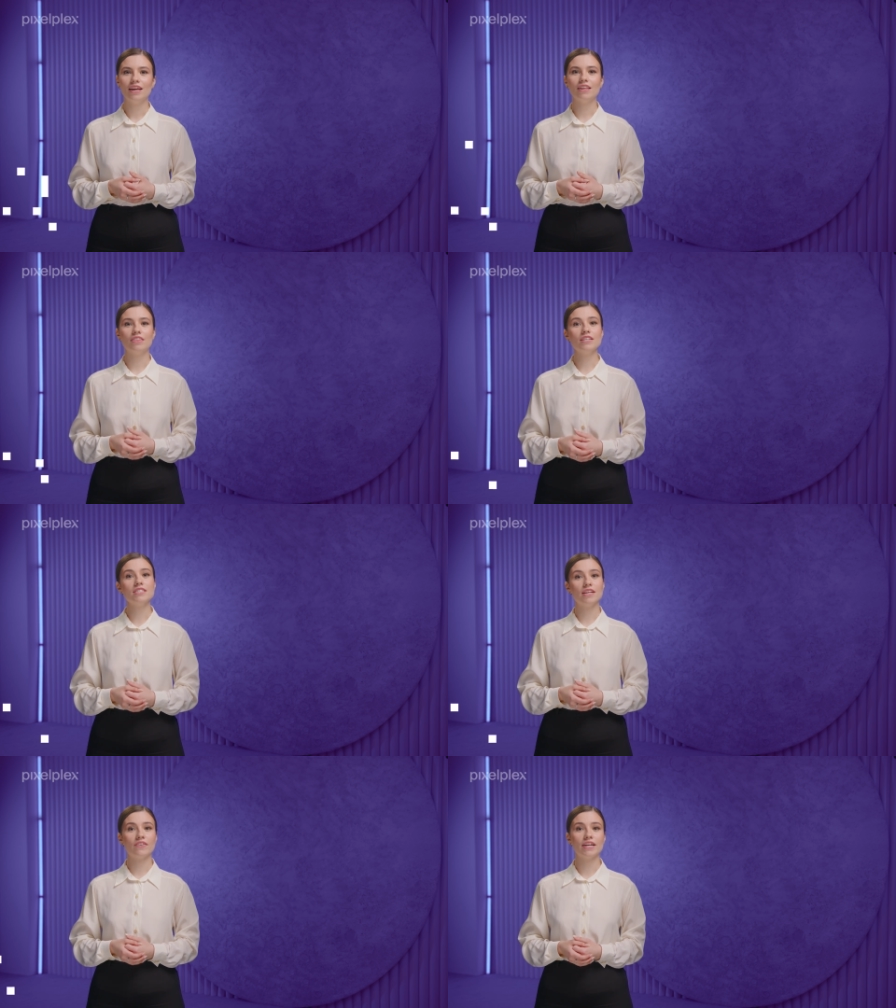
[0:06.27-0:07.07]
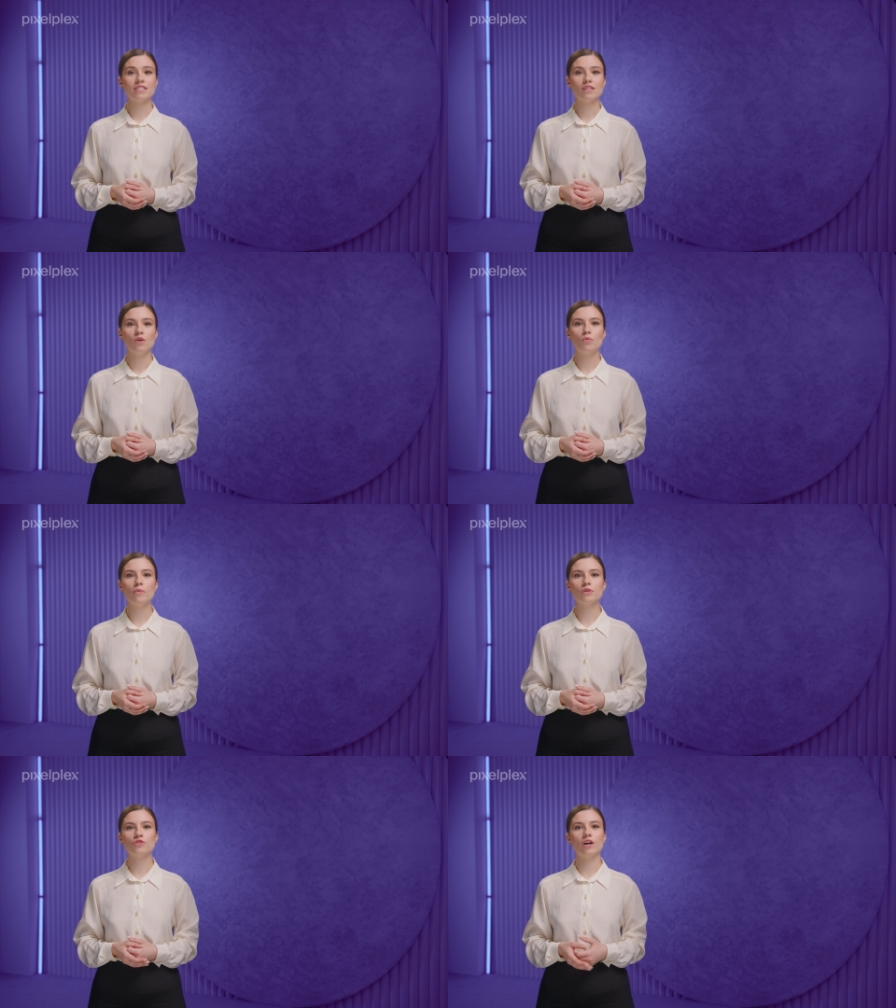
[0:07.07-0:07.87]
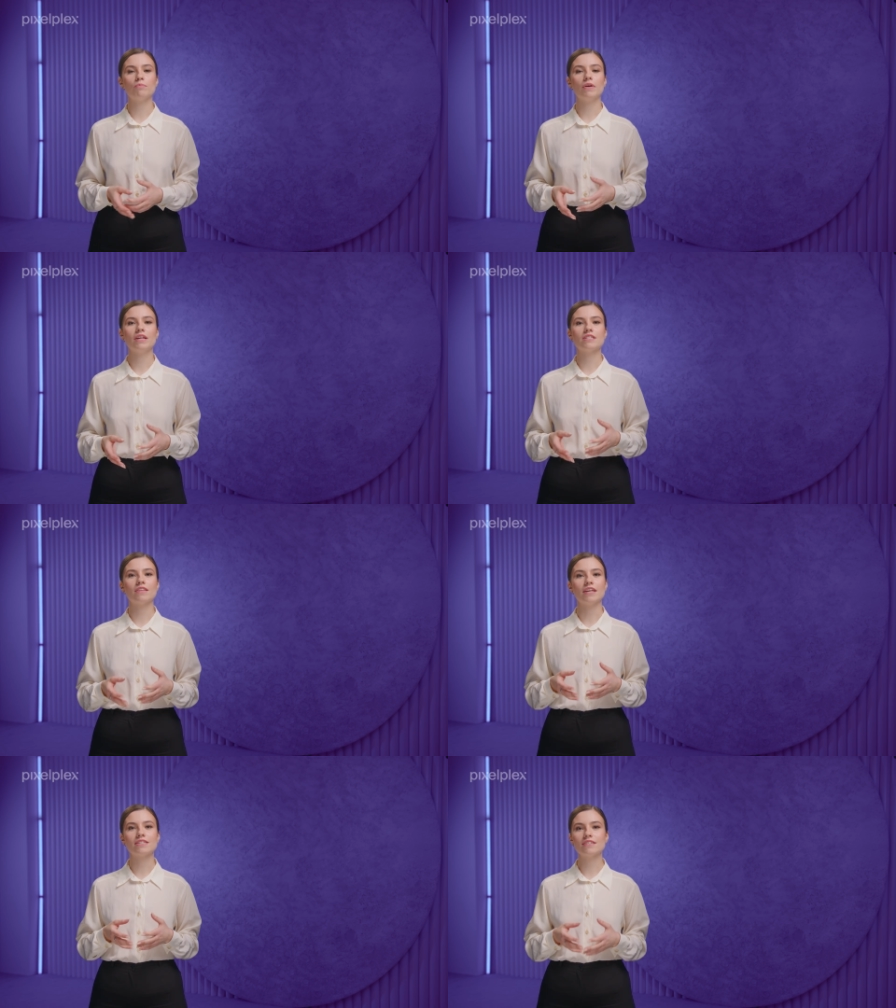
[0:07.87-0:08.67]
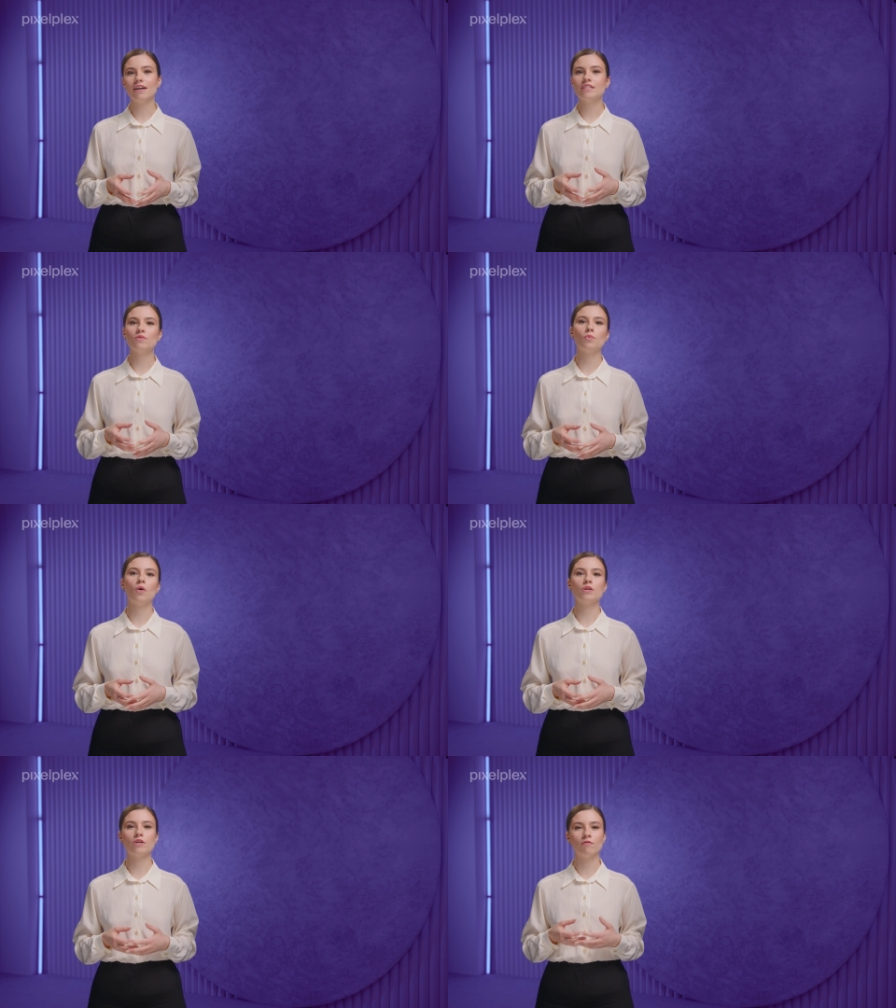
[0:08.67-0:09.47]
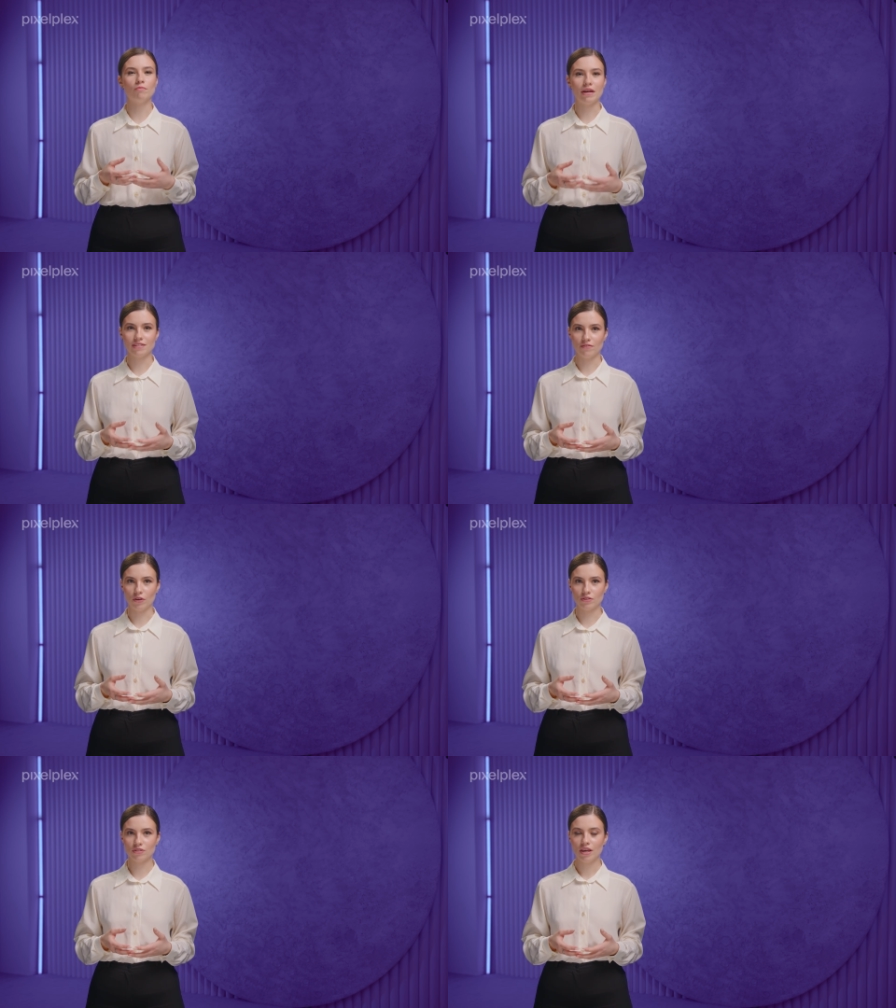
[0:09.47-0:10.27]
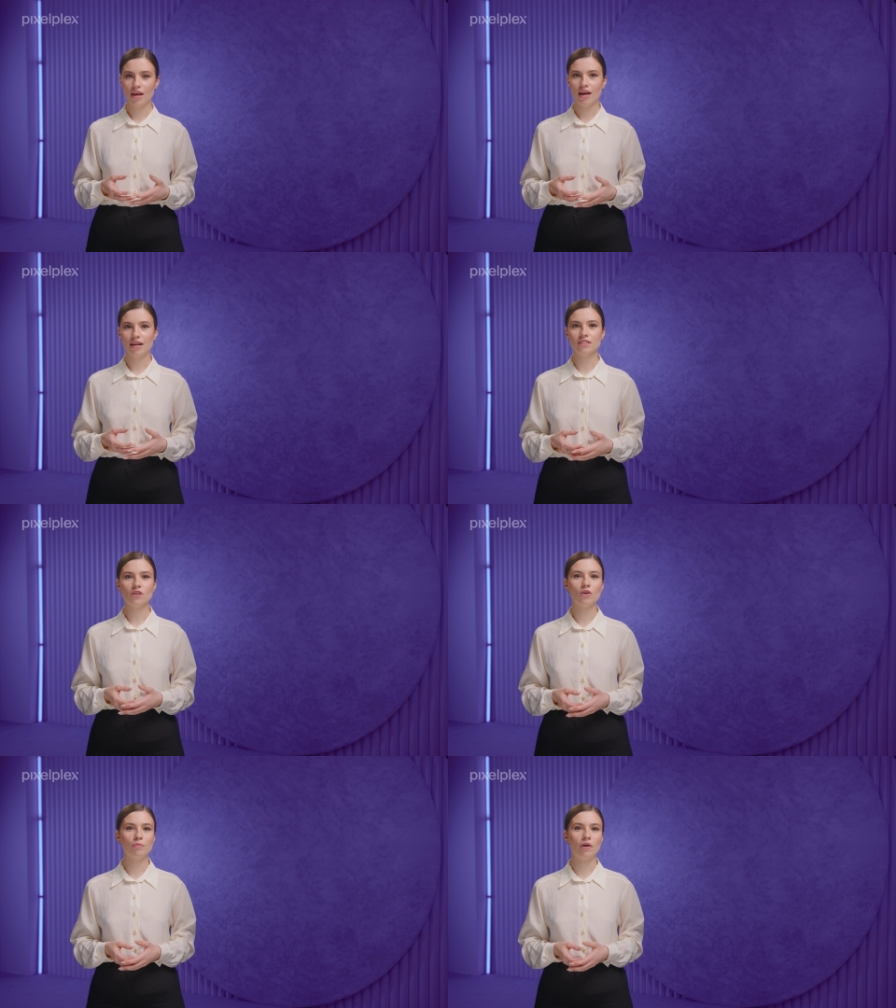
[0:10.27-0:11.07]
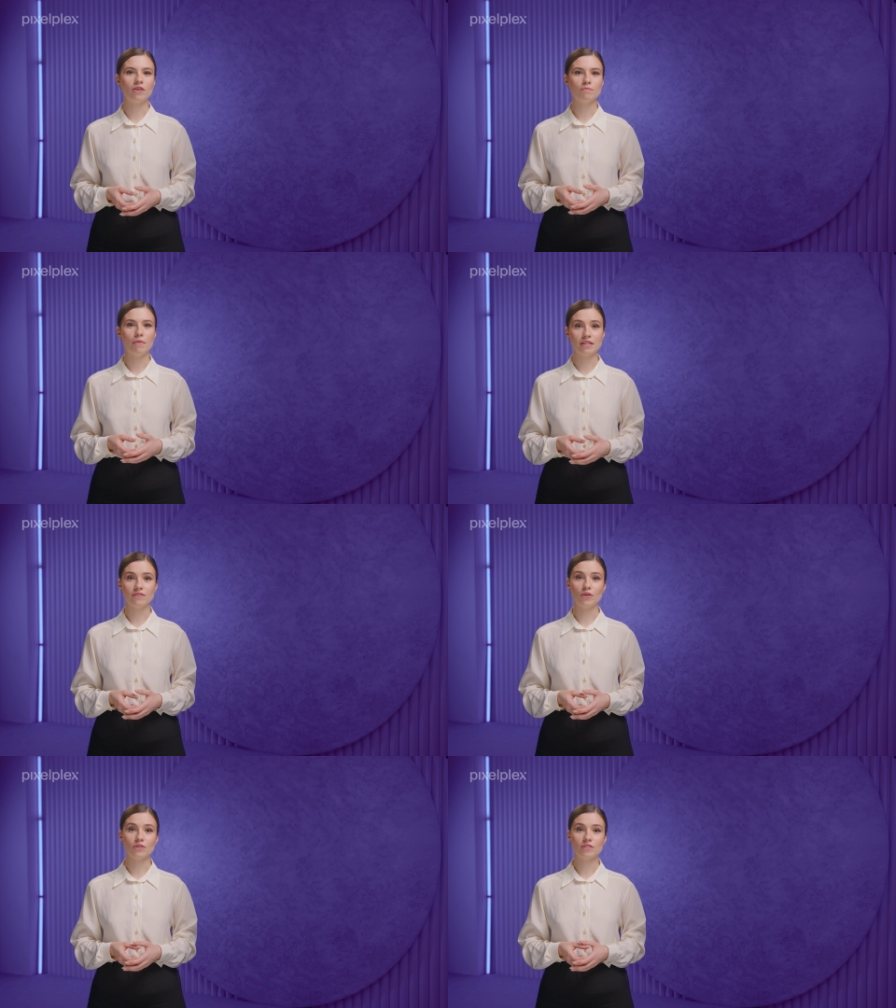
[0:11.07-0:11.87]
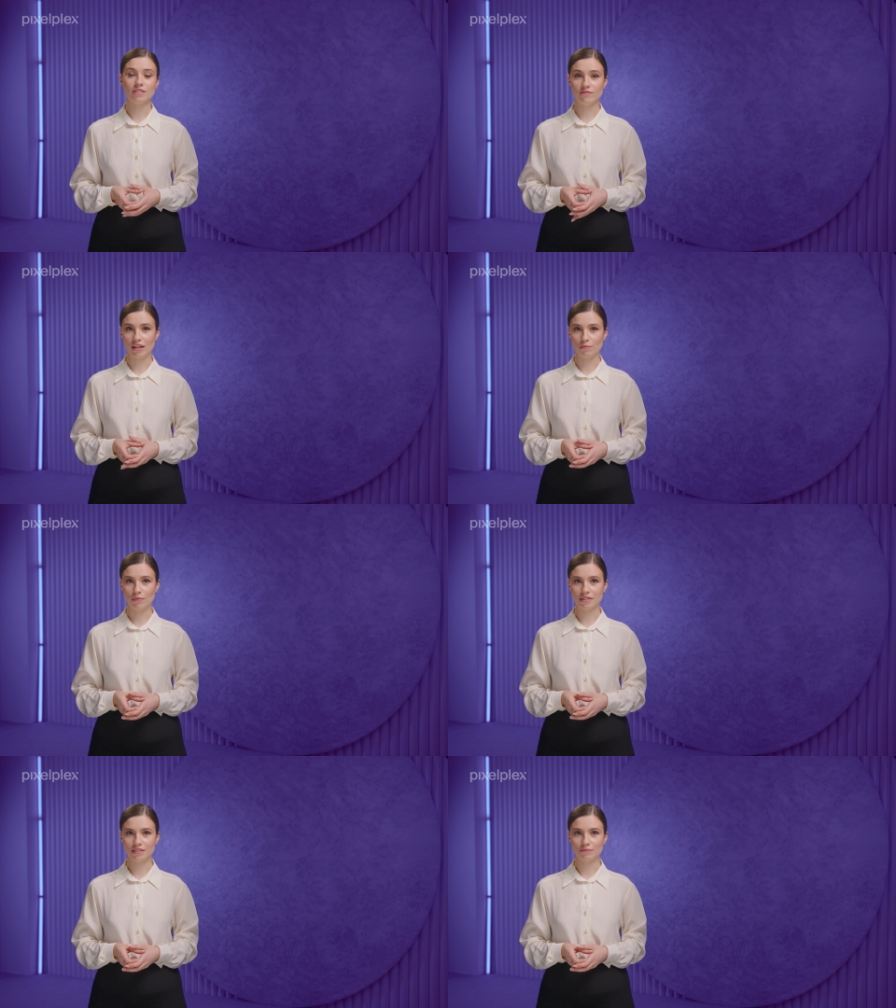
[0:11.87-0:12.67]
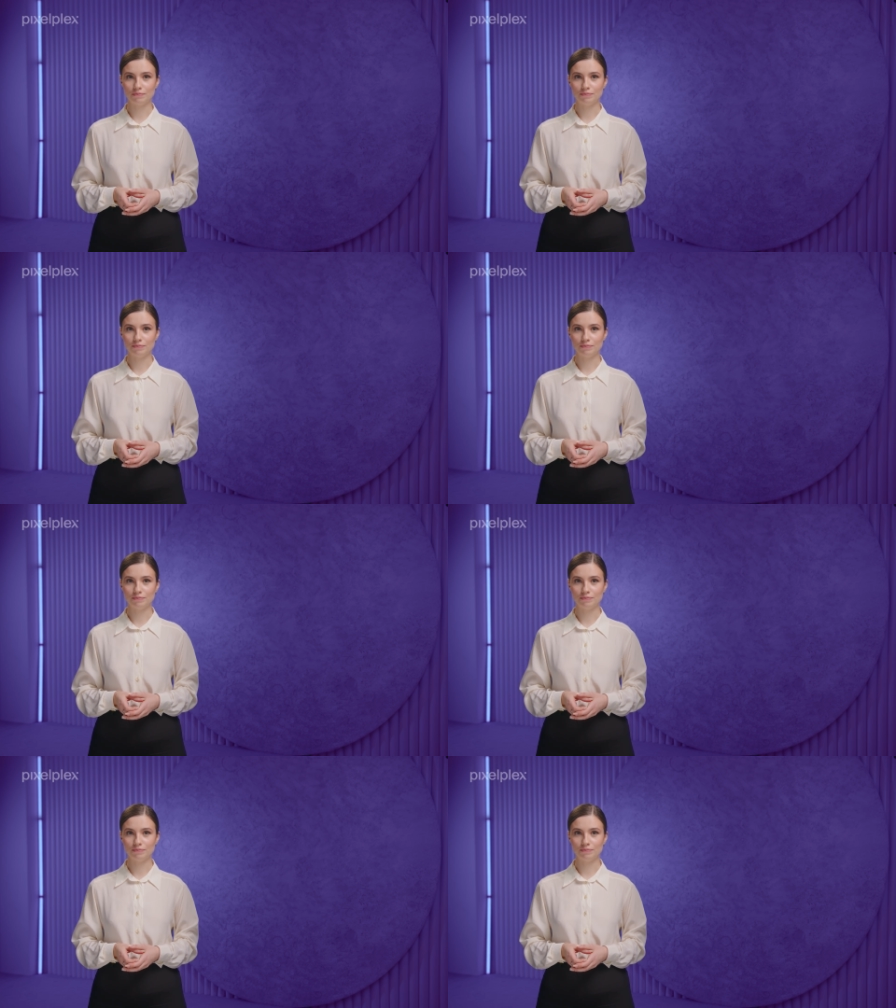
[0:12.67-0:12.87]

In this series, we will jump into the exciting world of metaverse and talk about metaverse development.